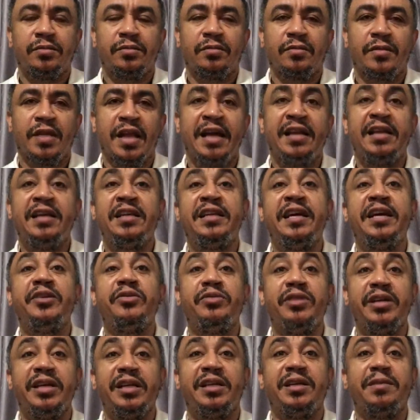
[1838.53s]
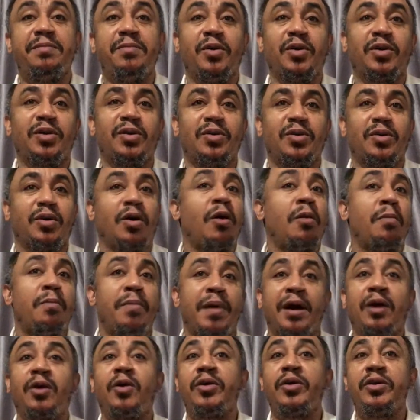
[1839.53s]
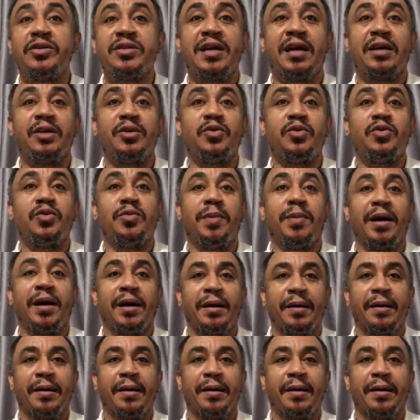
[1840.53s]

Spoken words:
Any day you need the motor, come back on use and do Uber.